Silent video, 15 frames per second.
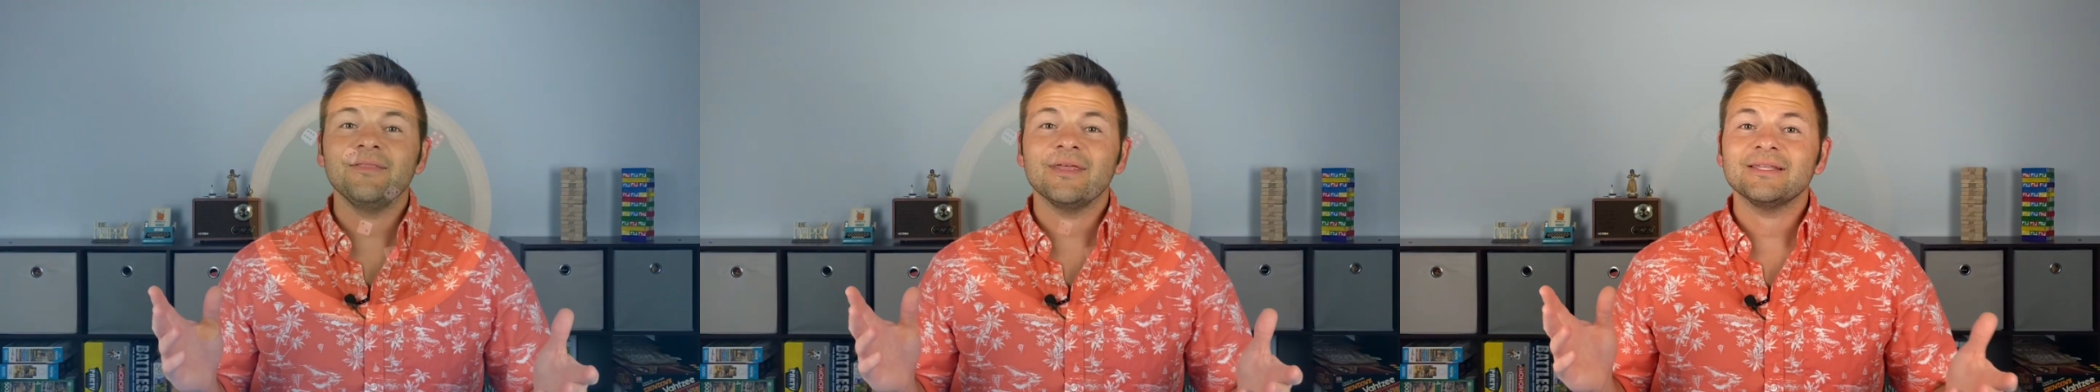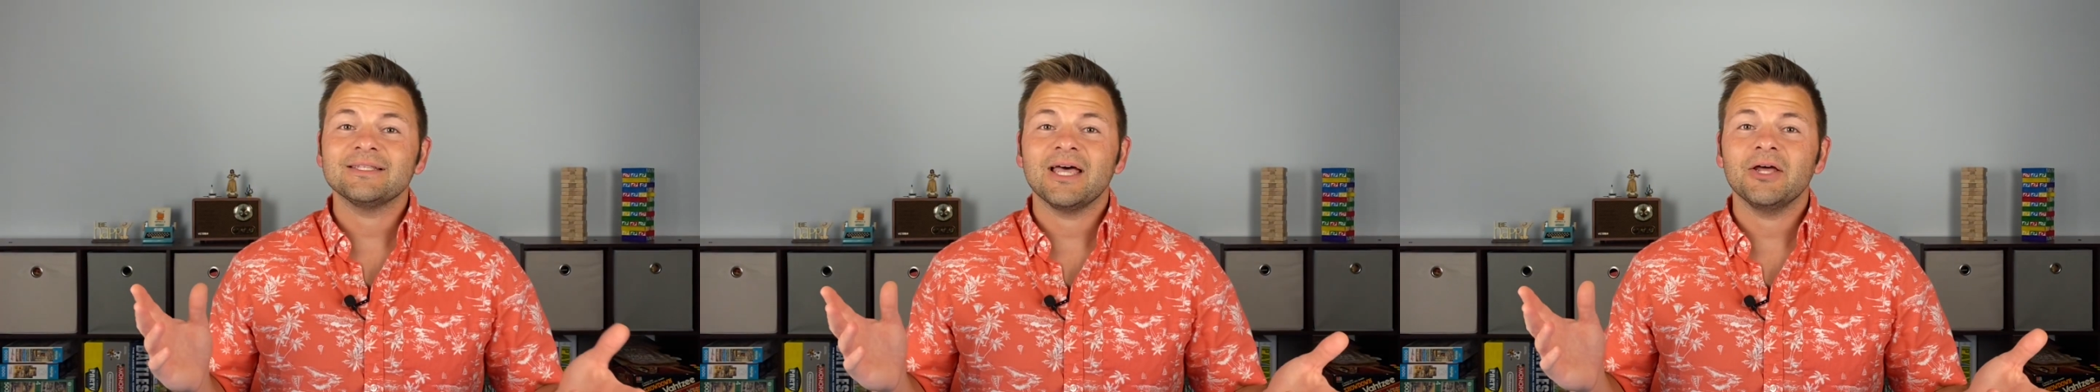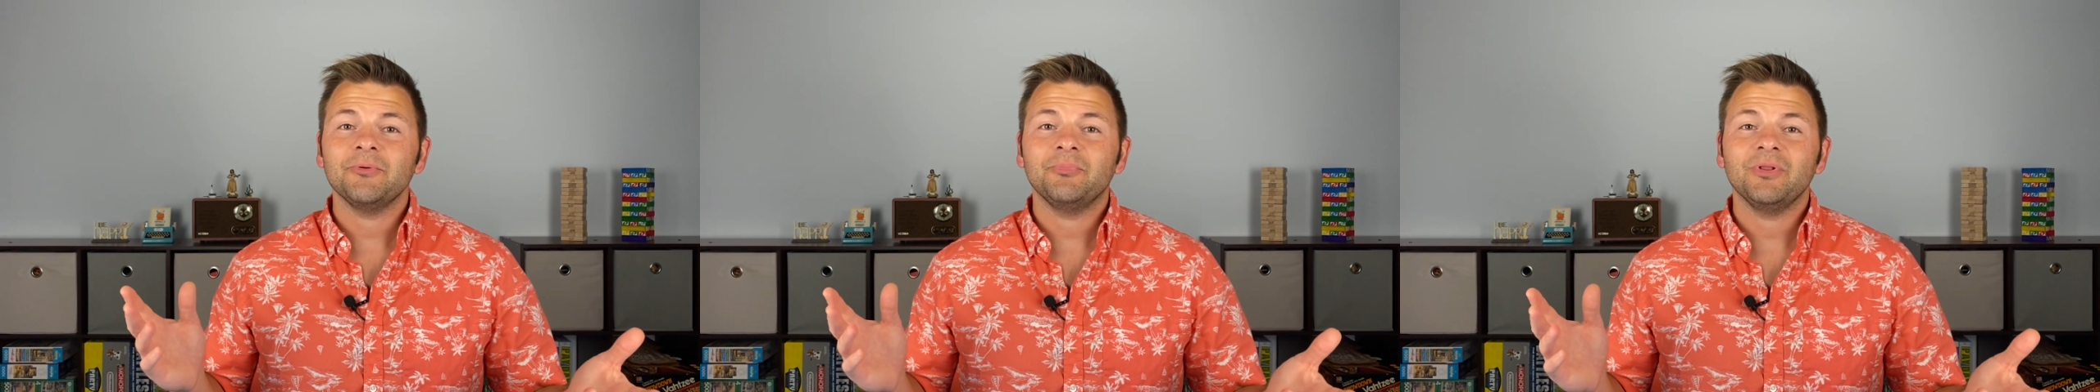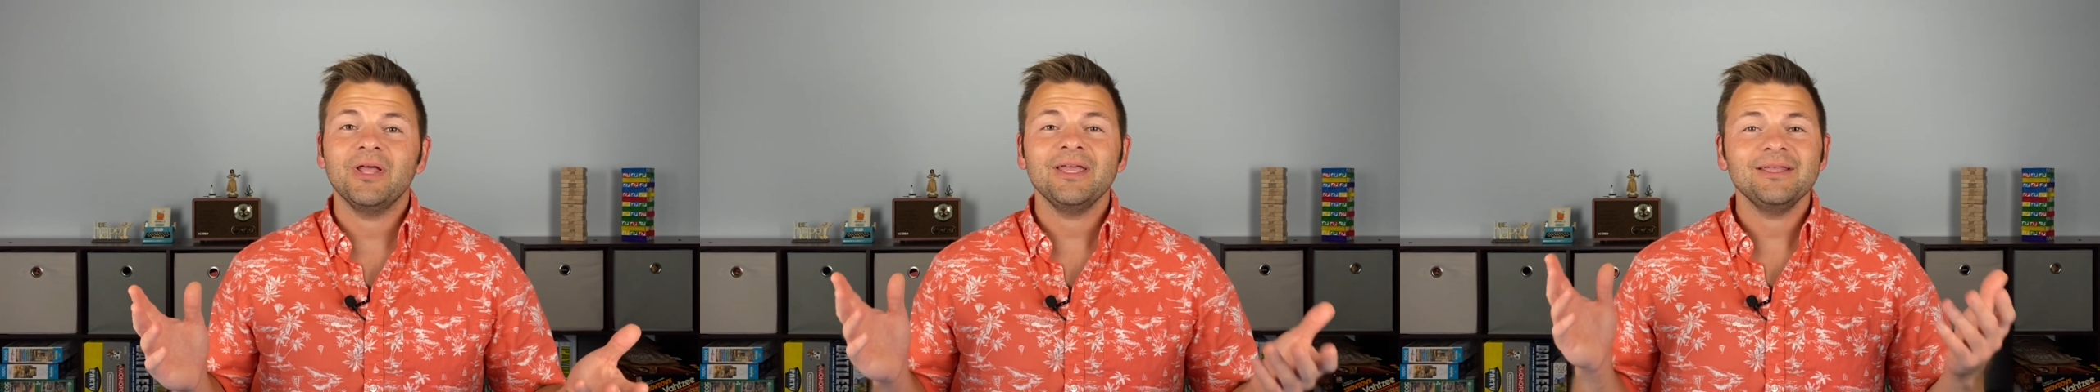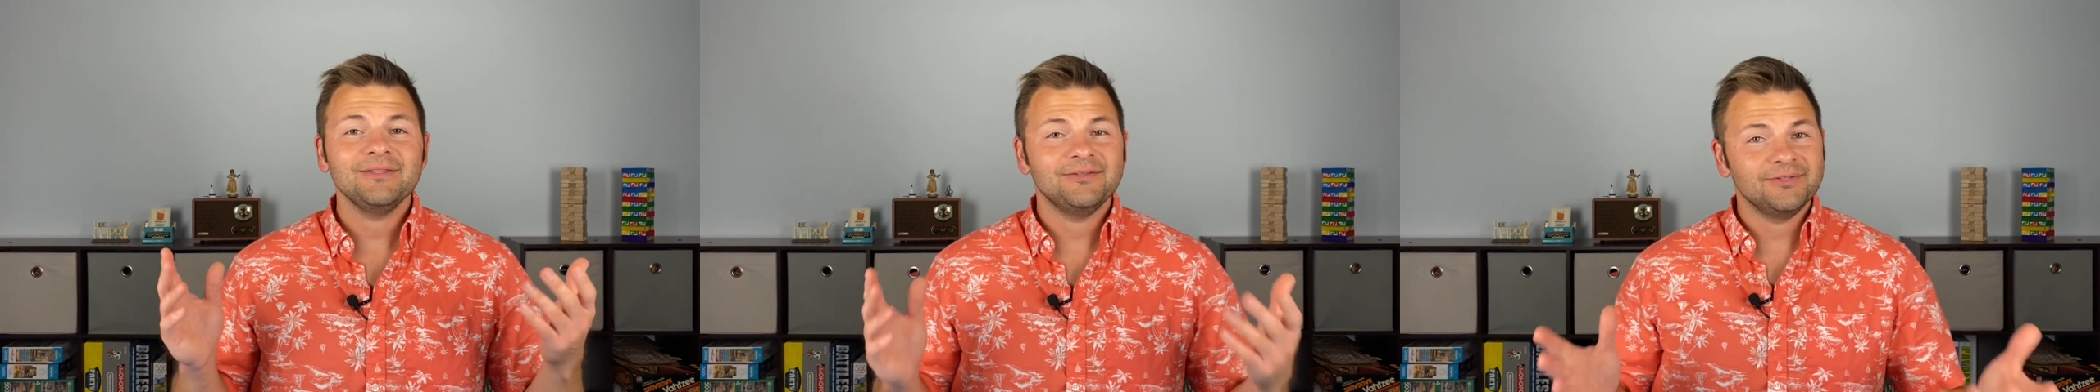that's how to
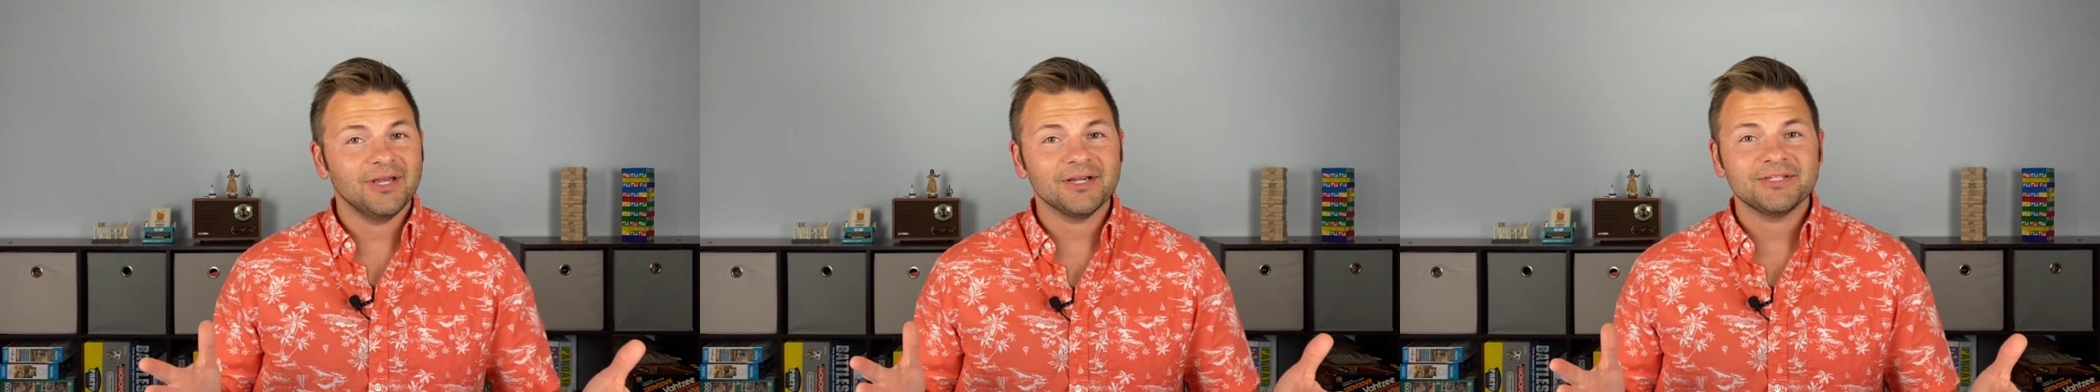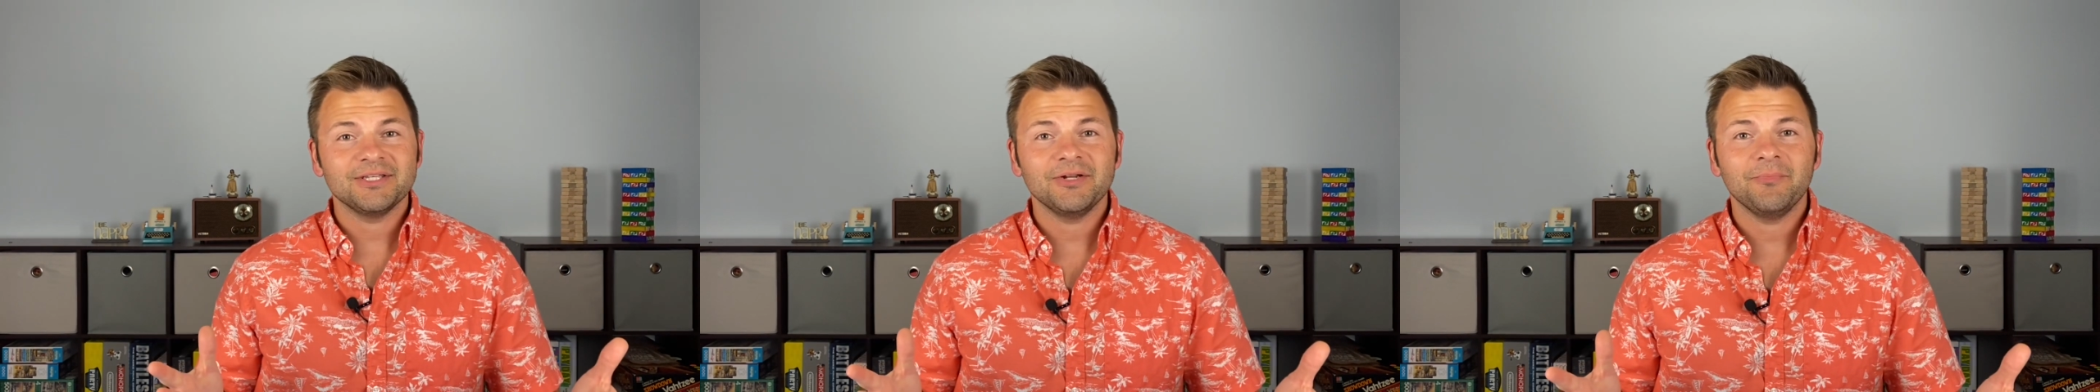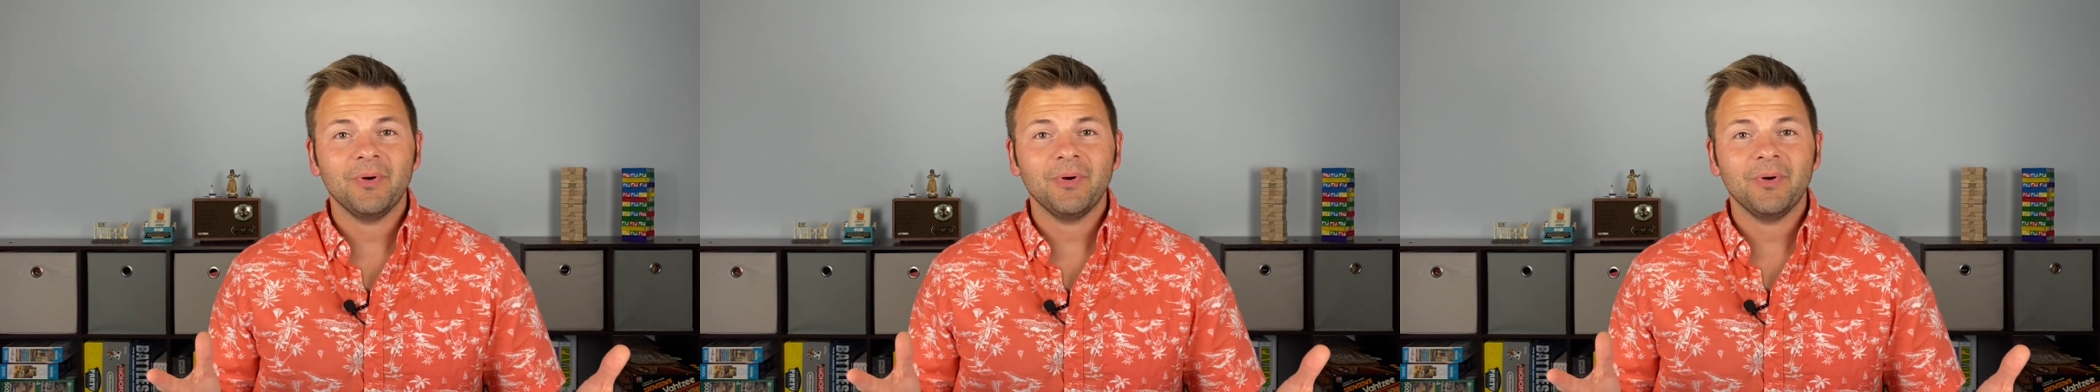play Ducks in a